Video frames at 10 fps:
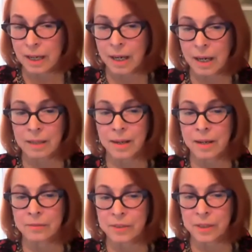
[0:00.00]

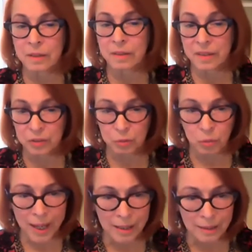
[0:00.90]
I've done this
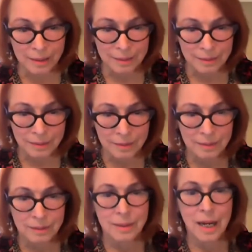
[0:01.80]
well.
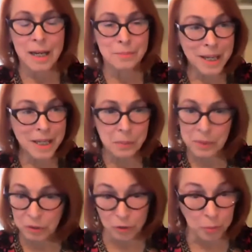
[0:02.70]
I might have been a
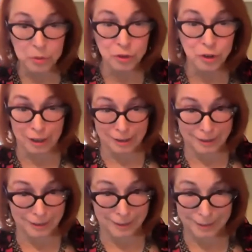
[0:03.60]
superstar.
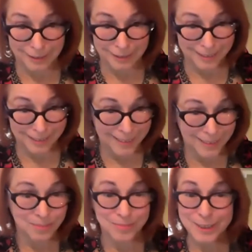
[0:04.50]

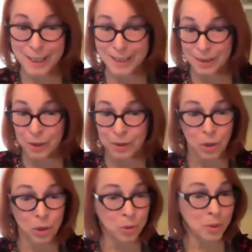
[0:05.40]
Mm-hmm.
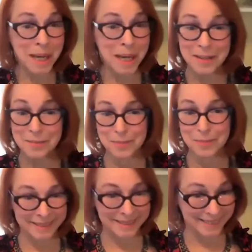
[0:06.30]
Who would I have
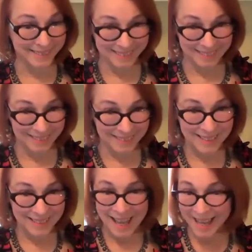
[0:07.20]
been
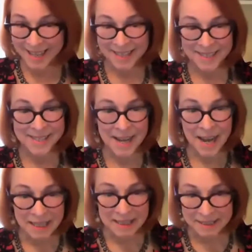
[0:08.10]
had I
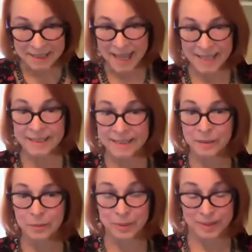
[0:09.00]
not had to
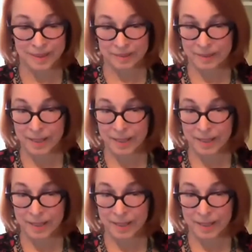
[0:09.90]
deal with this?